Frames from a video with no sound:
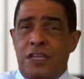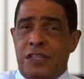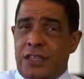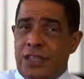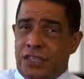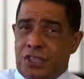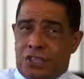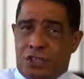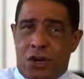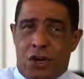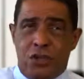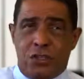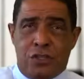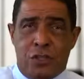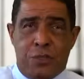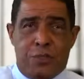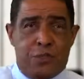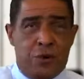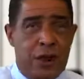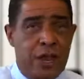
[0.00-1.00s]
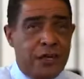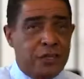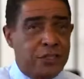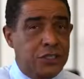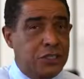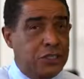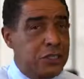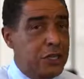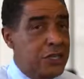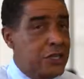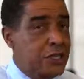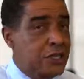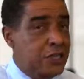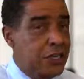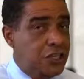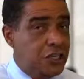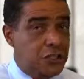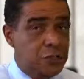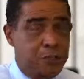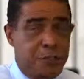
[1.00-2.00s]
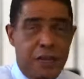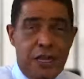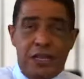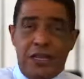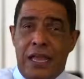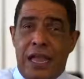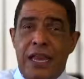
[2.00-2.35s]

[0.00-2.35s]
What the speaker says: they start their practice, they spend